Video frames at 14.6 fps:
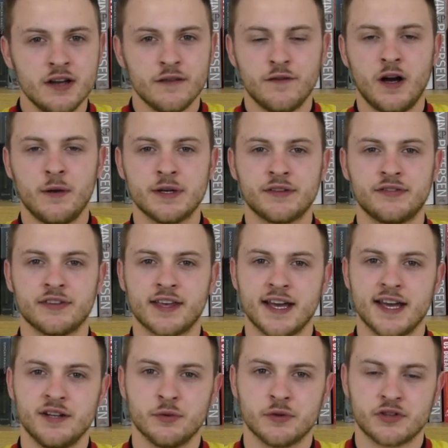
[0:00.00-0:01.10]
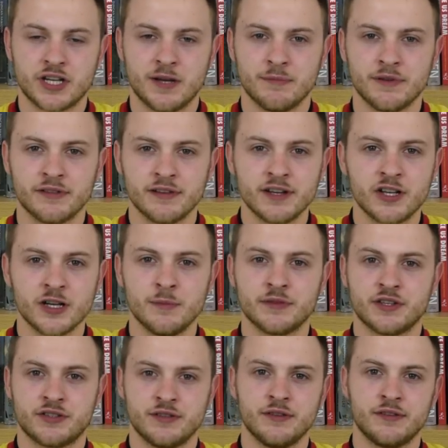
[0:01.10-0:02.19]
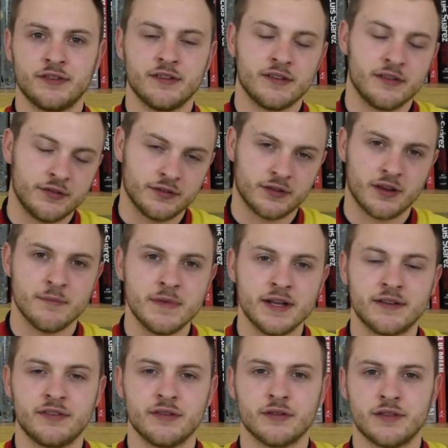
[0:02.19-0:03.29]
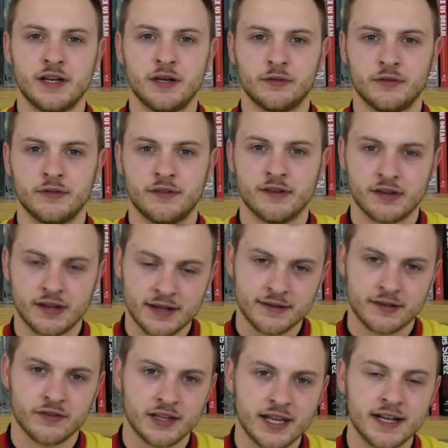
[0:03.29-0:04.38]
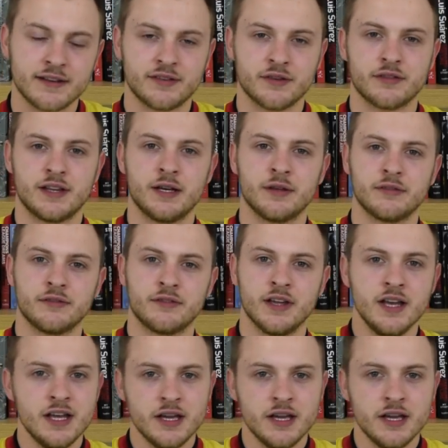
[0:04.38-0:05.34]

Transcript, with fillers: Far to get in all the Champions League competitions in sort of the mid 2000s and into the late 2000s.